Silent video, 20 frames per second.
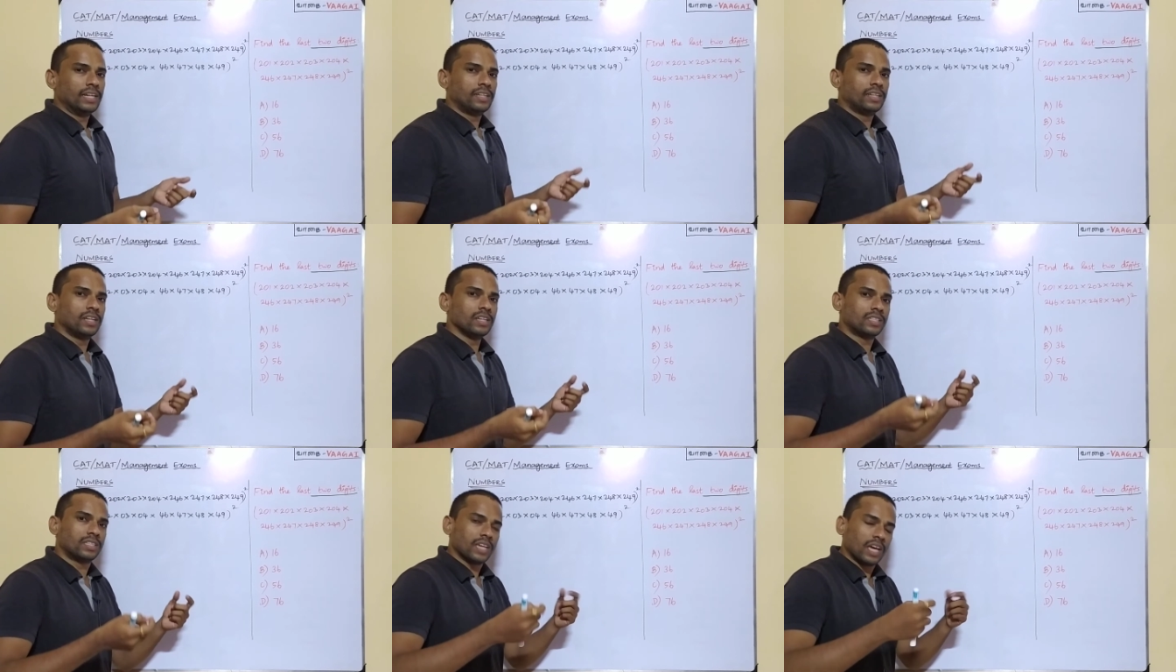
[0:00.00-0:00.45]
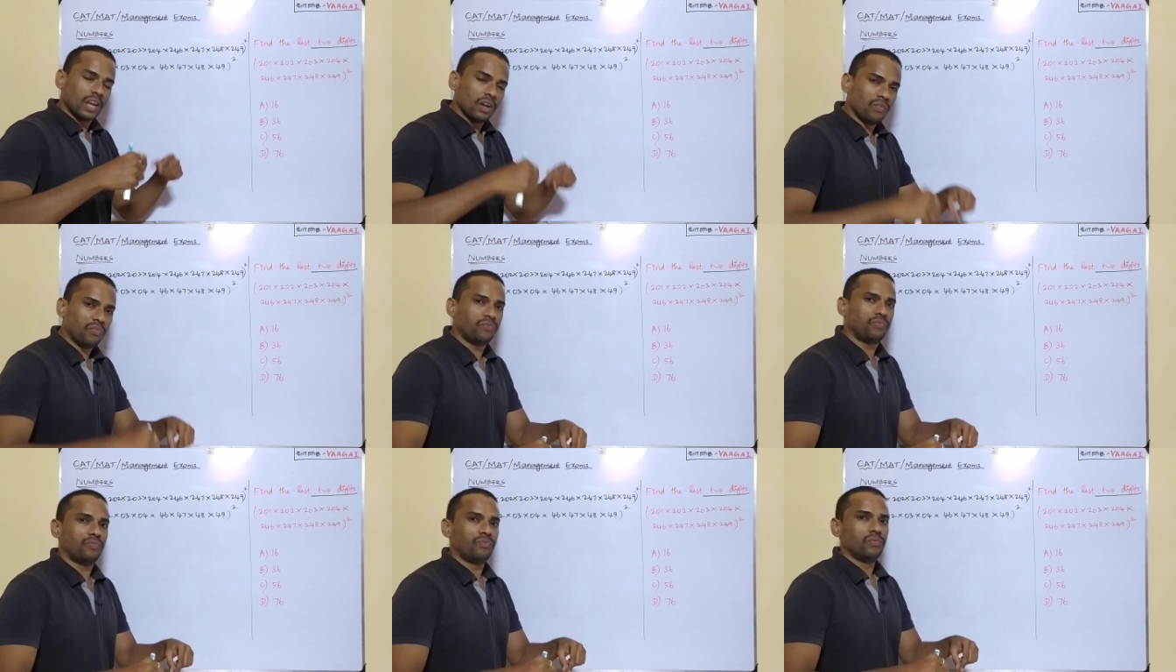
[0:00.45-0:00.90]
it is
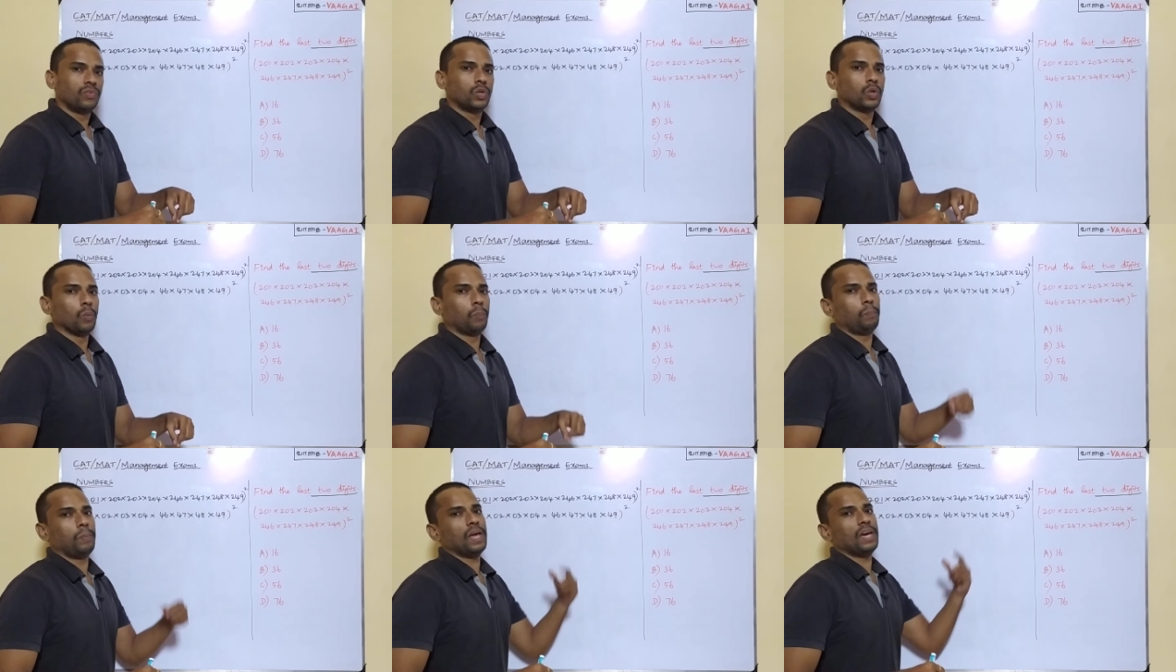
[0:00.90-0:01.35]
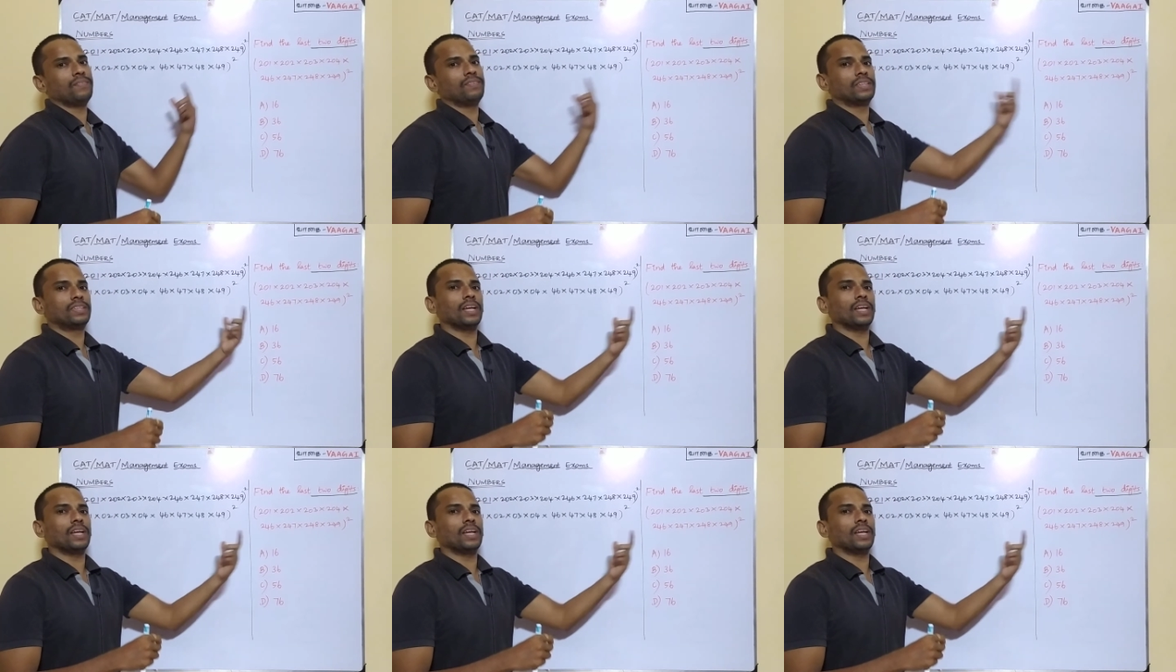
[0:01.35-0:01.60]
enough to play